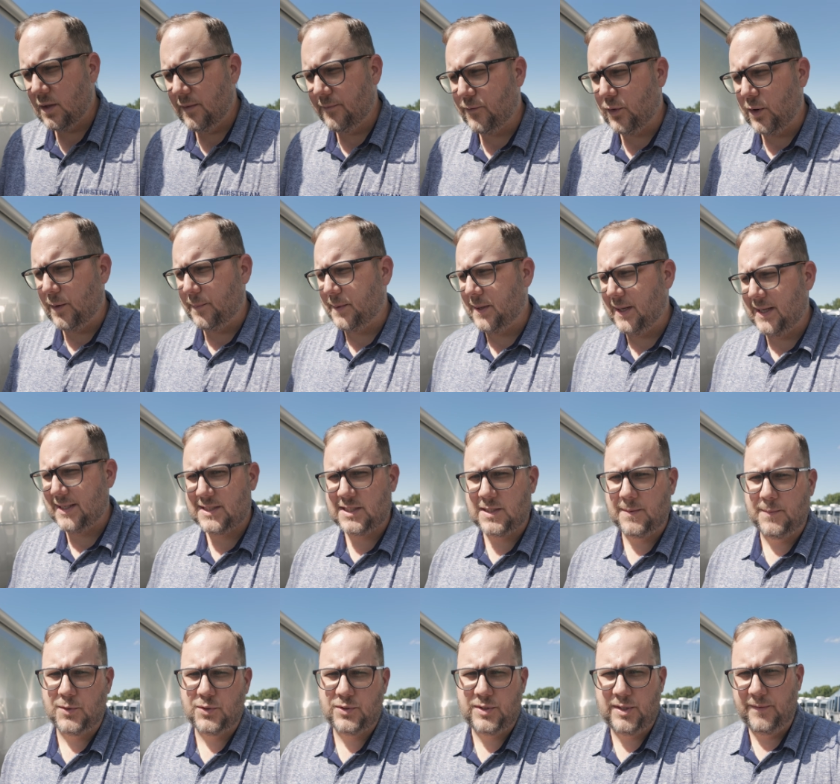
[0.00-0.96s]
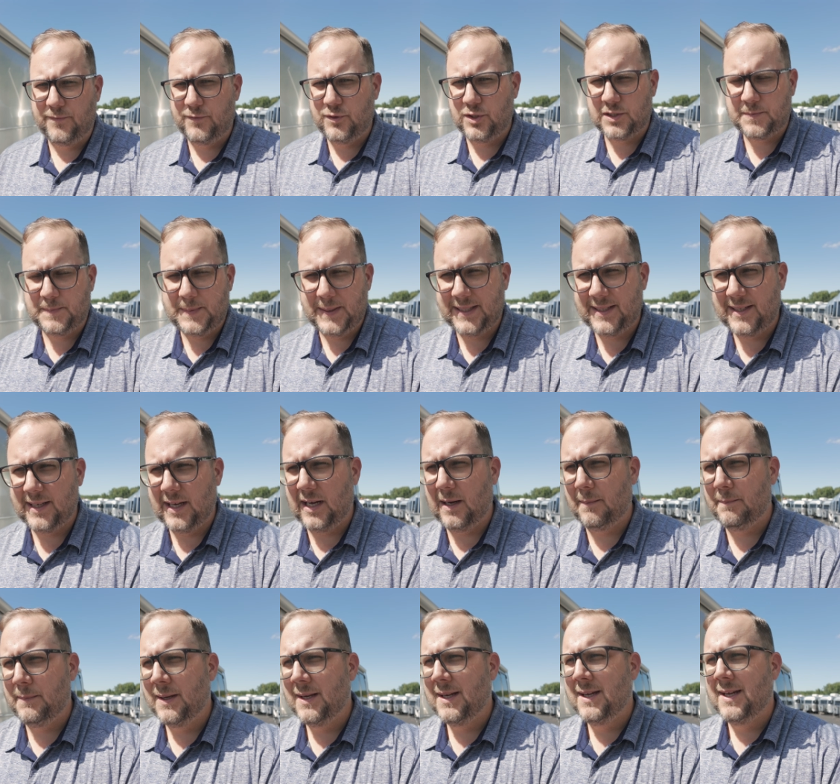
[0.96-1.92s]
from customers who have just picked
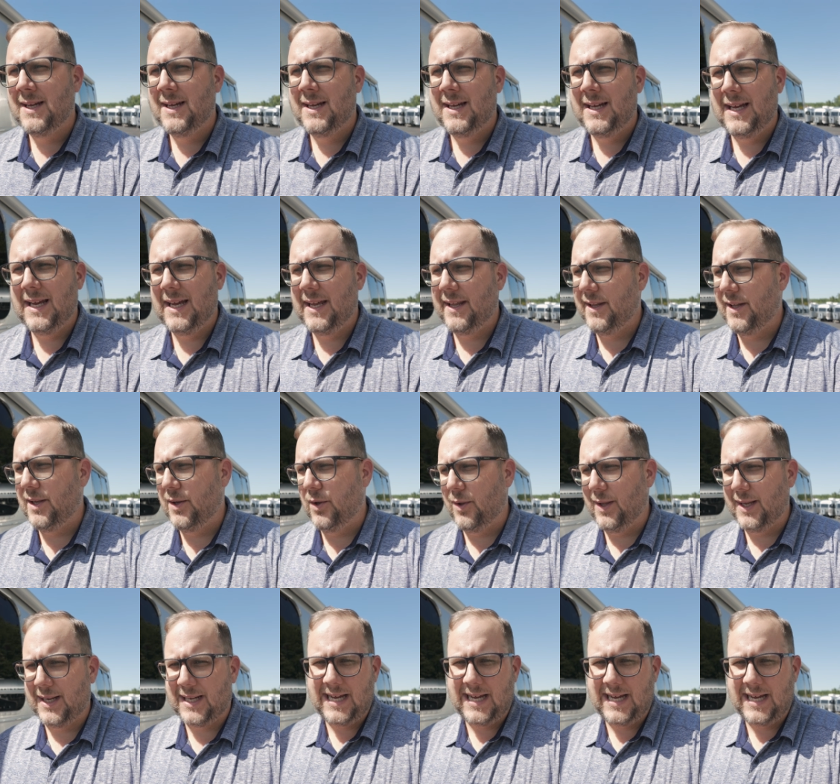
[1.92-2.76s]
up, and I